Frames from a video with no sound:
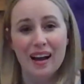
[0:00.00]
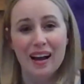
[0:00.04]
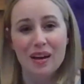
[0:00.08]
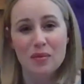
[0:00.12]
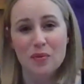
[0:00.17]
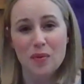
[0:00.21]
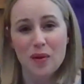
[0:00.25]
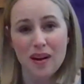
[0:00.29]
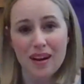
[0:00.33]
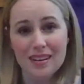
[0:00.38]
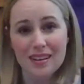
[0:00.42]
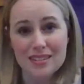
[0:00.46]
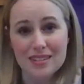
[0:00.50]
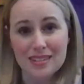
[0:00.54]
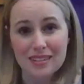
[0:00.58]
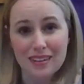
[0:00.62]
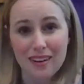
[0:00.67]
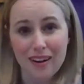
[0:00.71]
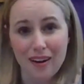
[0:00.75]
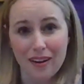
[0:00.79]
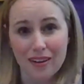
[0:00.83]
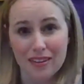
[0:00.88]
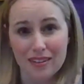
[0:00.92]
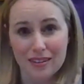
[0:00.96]
I want to
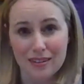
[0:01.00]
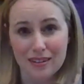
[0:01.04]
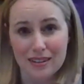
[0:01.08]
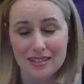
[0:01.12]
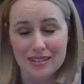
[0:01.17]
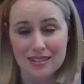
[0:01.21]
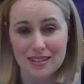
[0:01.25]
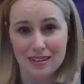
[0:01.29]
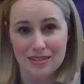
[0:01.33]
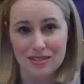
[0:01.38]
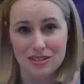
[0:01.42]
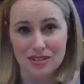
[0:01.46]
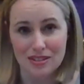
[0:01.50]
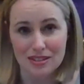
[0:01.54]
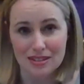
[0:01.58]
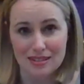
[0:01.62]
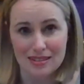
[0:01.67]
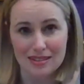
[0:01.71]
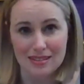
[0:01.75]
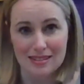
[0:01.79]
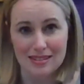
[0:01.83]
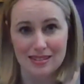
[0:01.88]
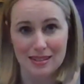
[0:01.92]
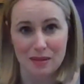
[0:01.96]
call your attention
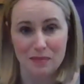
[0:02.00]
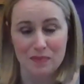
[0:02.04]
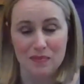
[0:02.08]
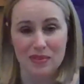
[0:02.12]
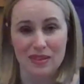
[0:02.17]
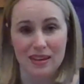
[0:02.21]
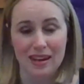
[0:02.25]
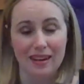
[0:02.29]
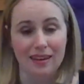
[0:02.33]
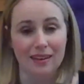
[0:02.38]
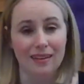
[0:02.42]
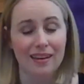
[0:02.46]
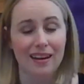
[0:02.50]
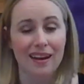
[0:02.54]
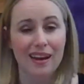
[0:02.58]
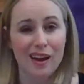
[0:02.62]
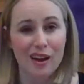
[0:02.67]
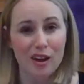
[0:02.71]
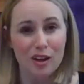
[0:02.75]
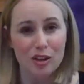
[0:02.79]
to something.